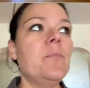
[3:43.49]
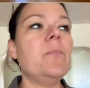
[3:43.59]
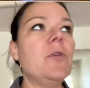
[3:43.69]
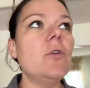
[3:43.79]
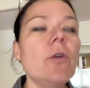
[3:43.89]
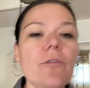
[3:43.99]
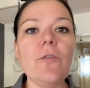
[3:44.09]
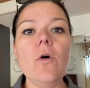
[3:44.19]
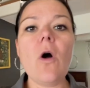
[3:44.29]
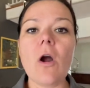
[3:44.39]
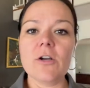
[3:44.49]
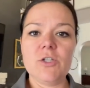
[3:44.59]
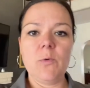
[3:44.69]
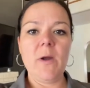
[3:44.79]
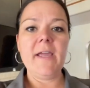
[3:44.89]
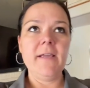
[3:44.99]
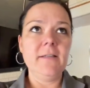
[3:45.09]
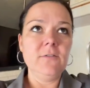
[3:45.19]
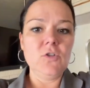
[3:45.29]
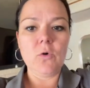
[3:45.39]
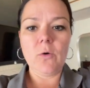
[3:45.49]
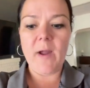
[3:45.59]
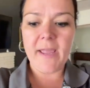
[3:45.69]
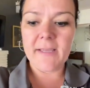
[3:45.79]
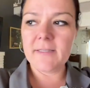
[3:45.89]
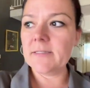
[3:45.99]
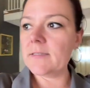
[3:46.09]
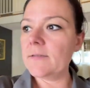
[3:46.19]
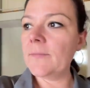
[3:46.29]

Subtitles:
Beautiful archway doorways.